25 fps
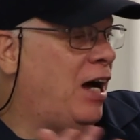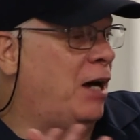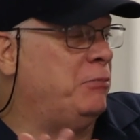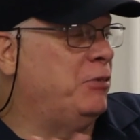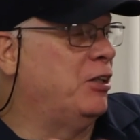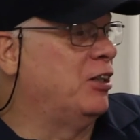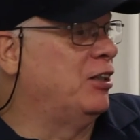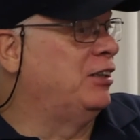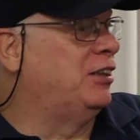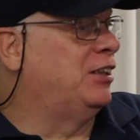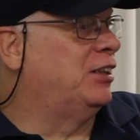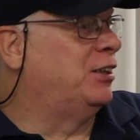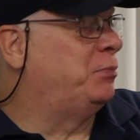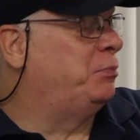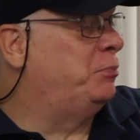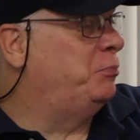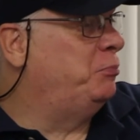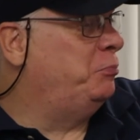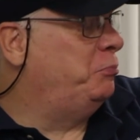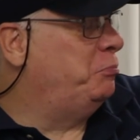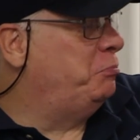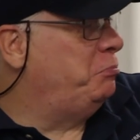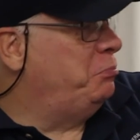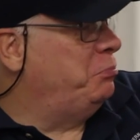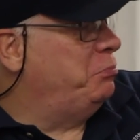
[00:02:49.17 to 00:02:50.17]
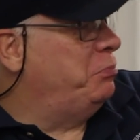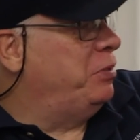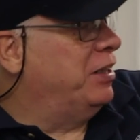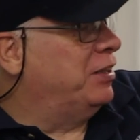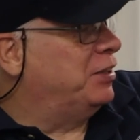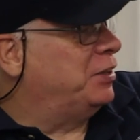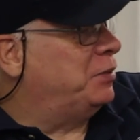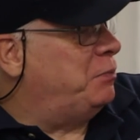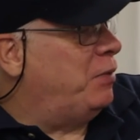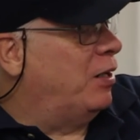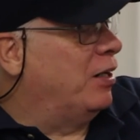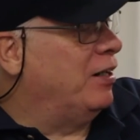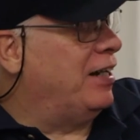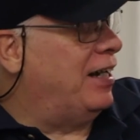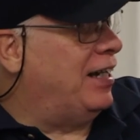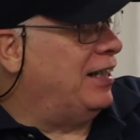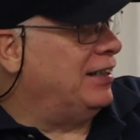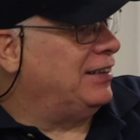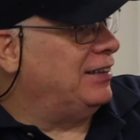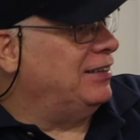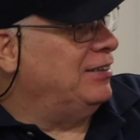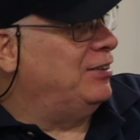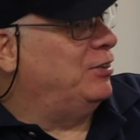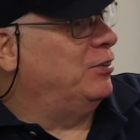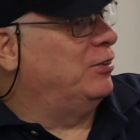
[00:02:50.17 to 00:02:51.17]
I've got to just be a
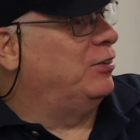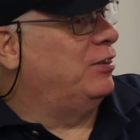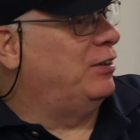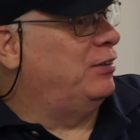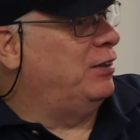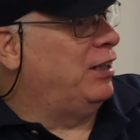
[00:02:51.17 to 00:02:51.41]
smartass and do